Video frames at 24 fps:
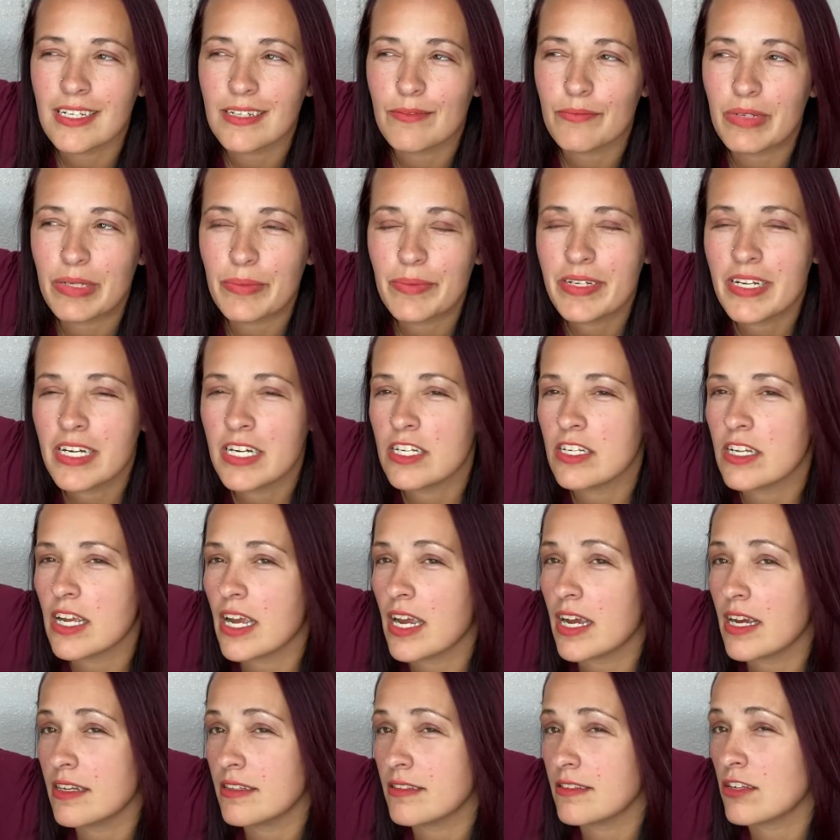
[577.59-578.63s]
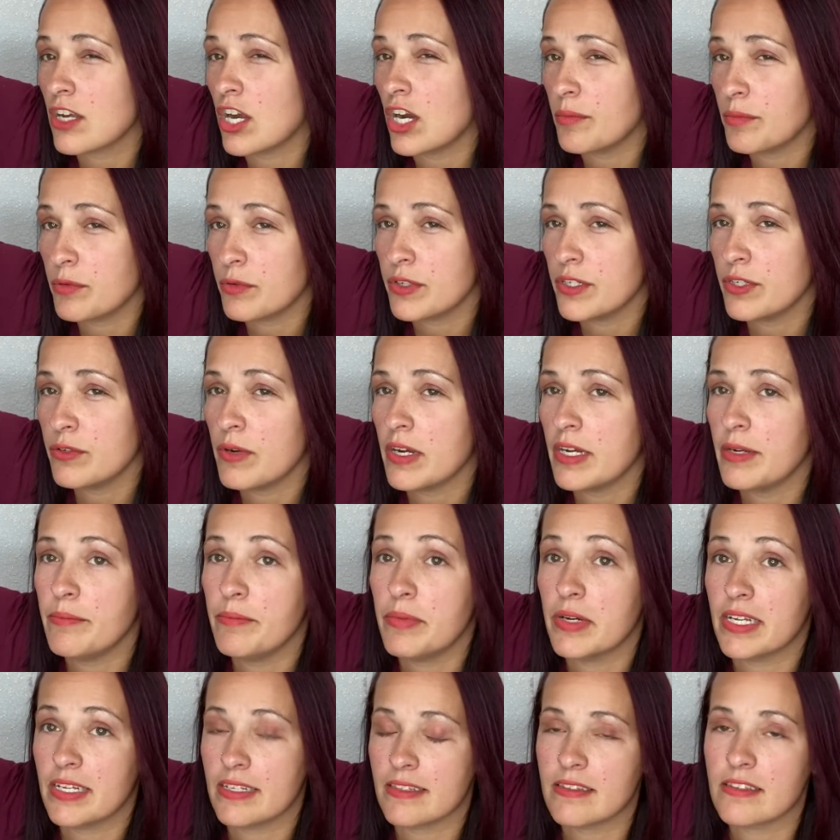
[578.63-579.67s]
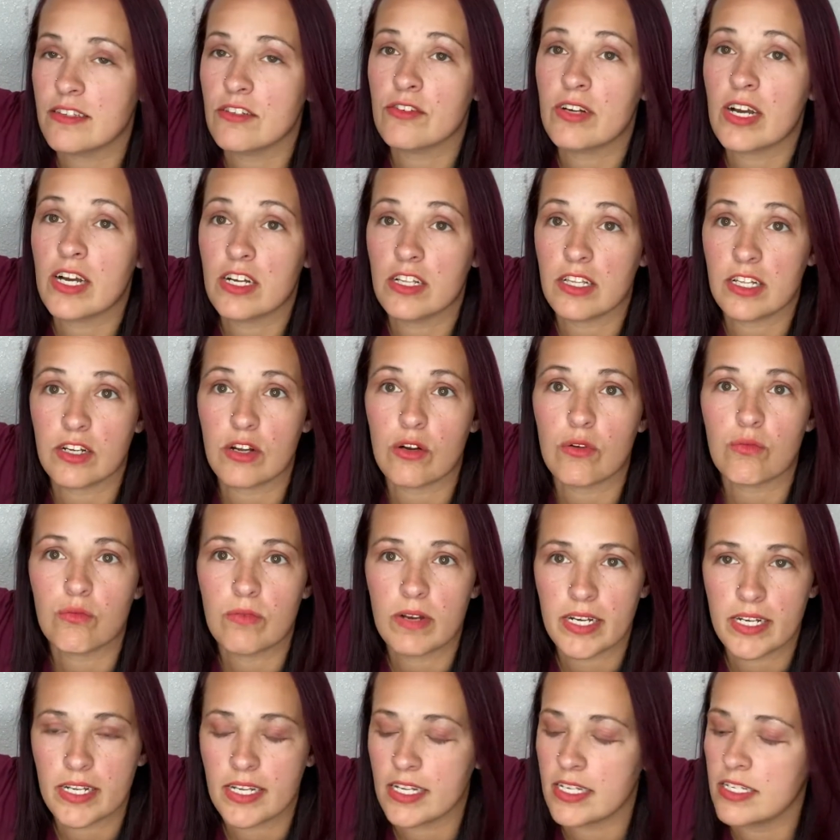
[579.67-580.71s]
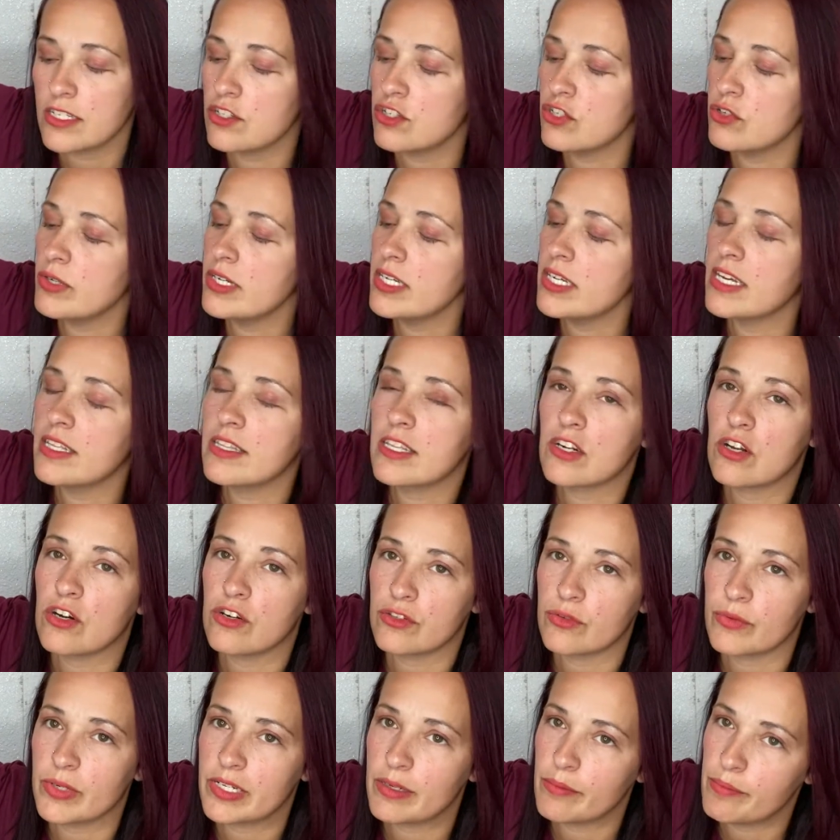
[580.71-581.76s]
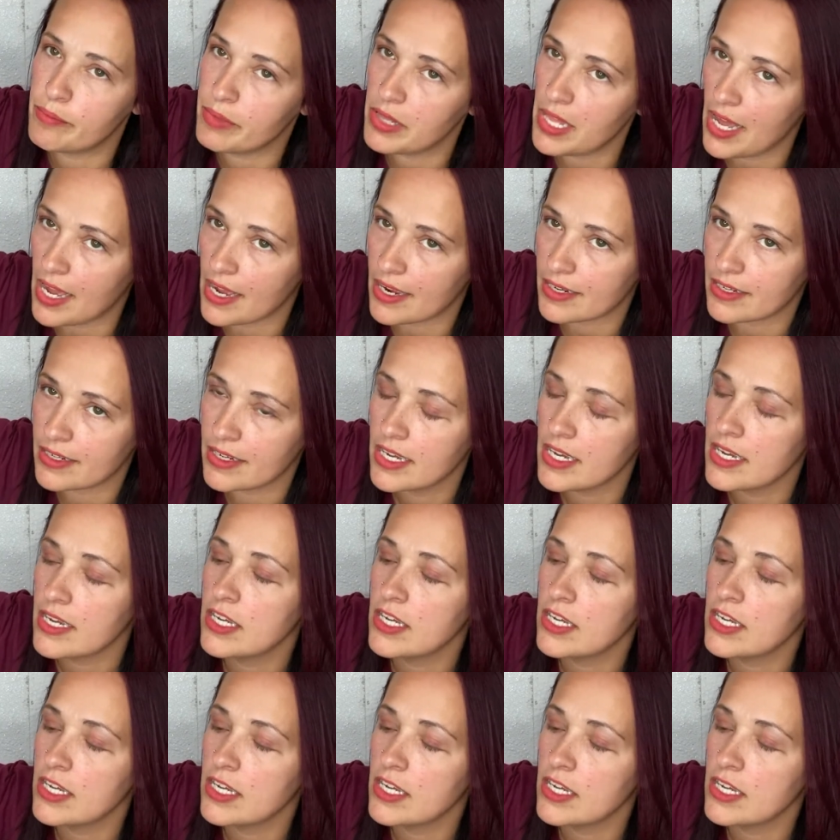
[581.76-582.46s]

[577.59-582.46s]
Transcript: Maybe not as coppery red, but it's still got like a red hint to it, and then all the way to black.